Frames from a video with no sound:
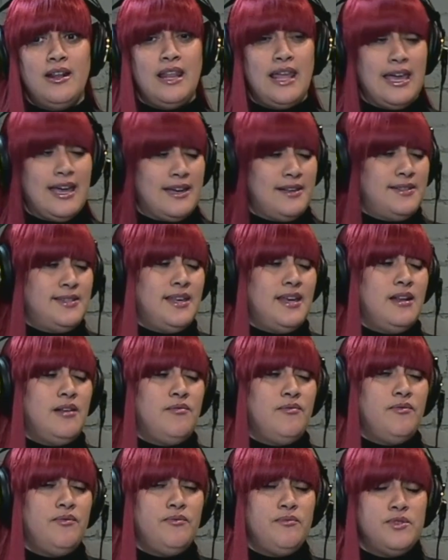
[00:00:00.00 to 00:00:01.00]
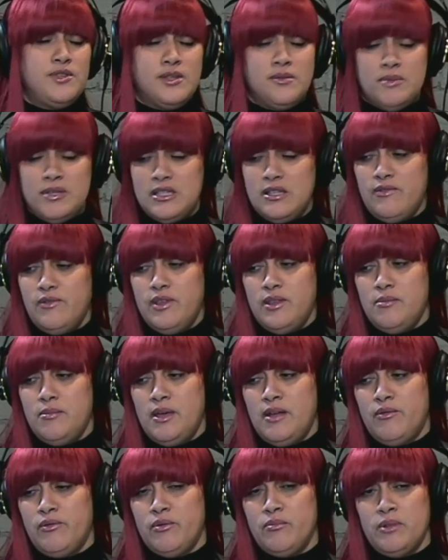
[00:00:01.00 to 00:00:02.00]
Like I said, I'm submissive in the
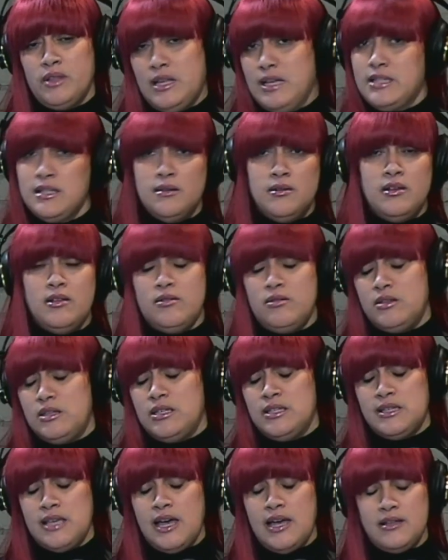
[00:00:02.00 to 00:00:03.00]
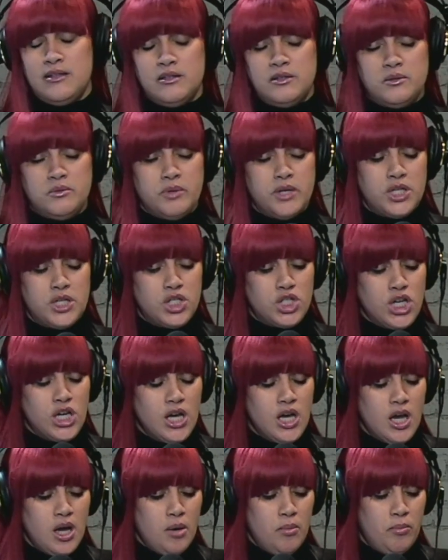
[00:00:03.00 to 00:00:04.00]
bedroom unless I decide to switch.
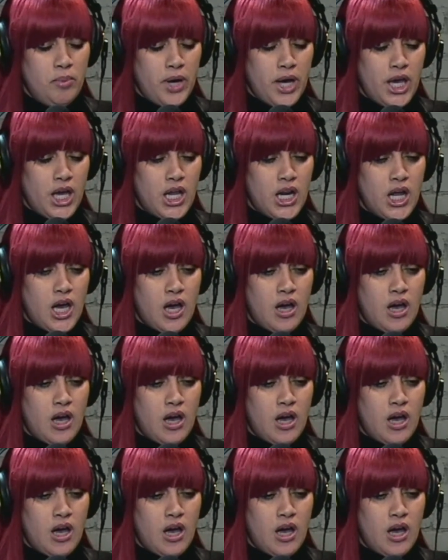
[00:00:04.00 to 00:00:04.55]
But,